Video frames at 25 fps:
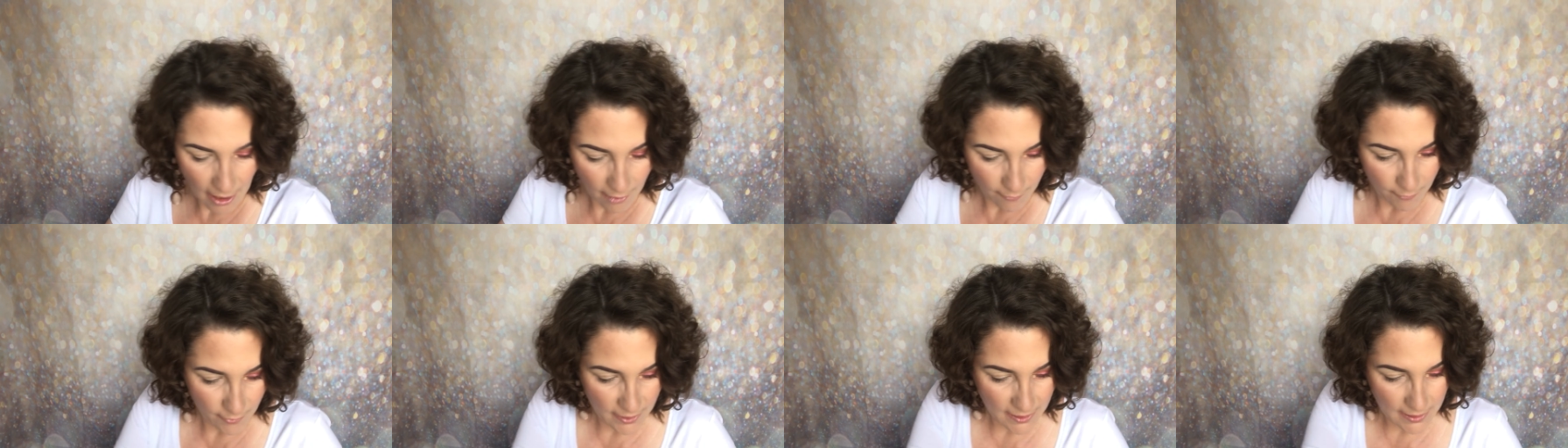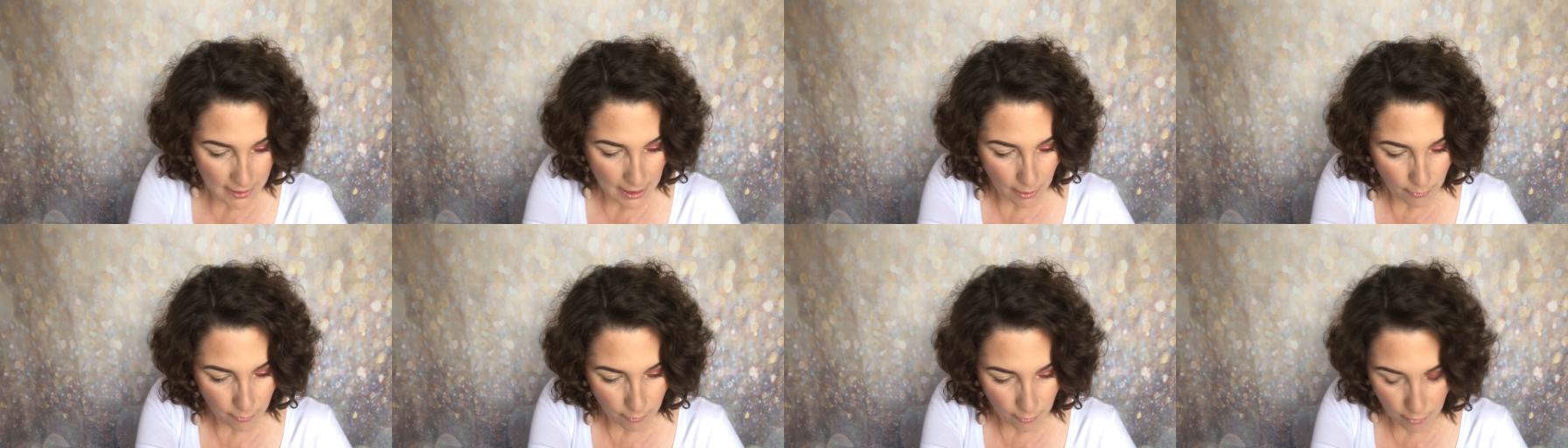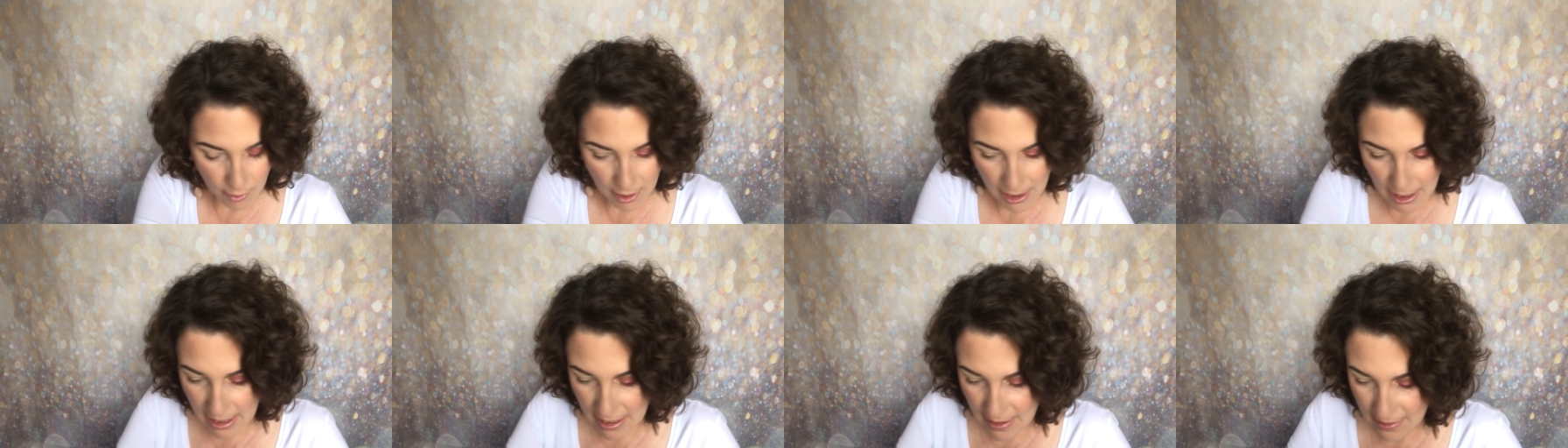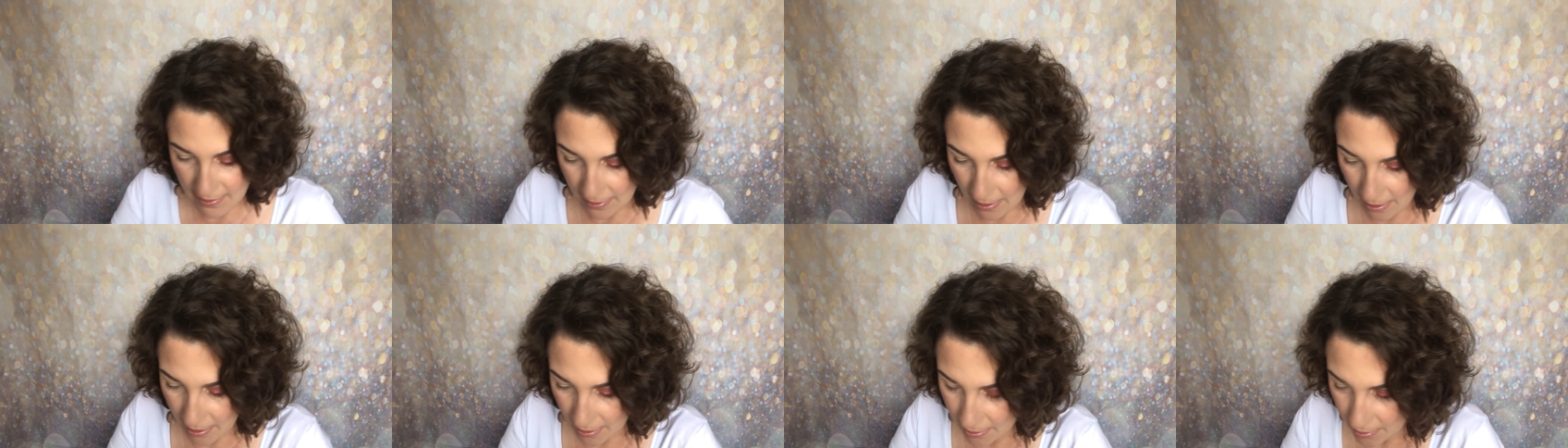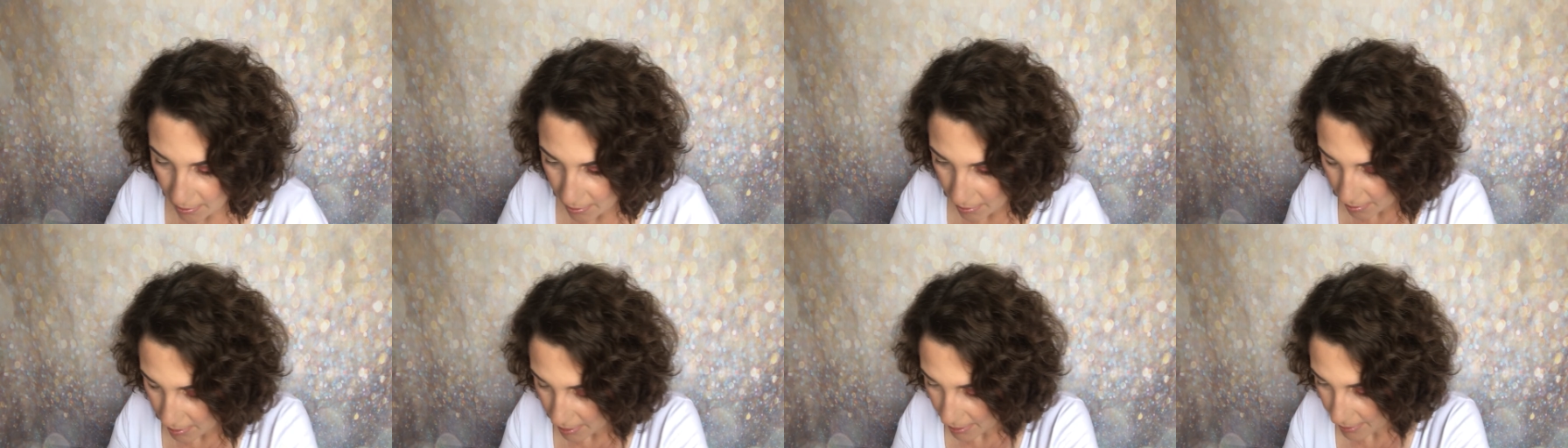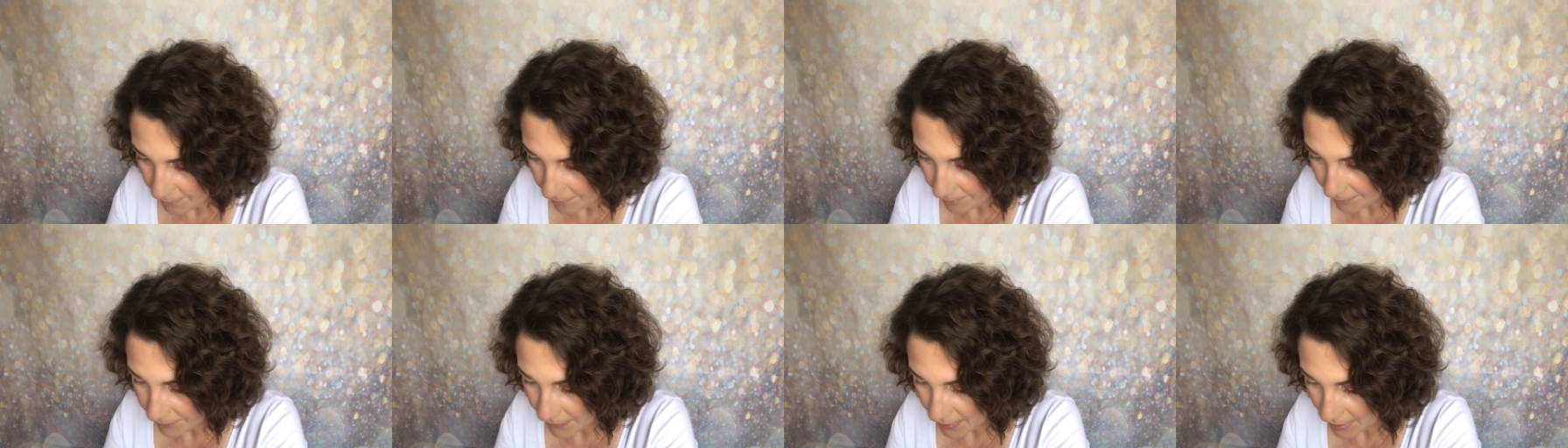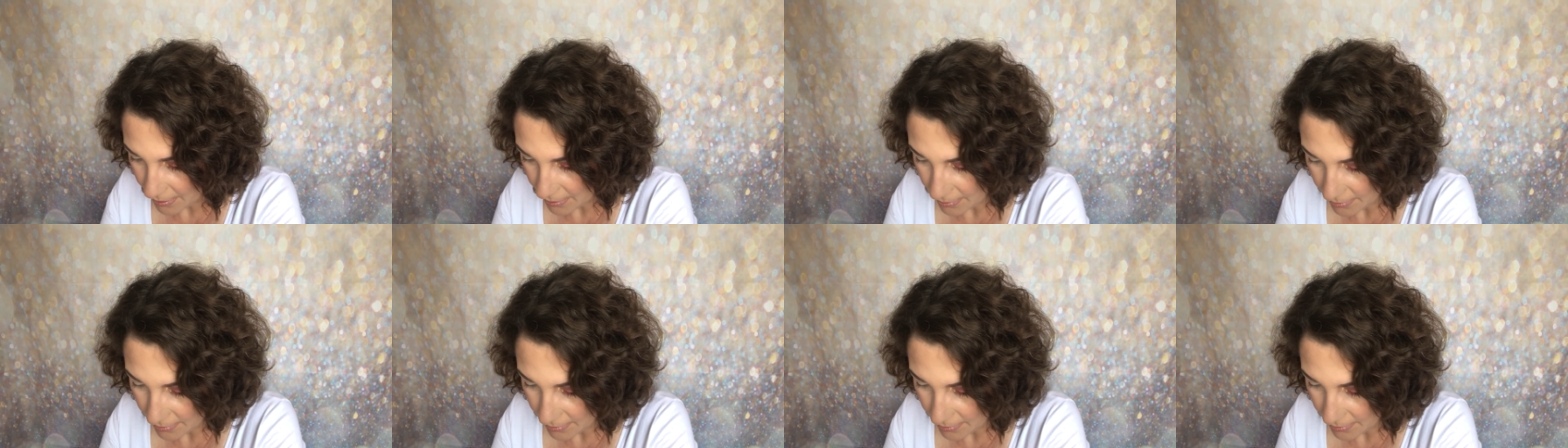For some reason, um,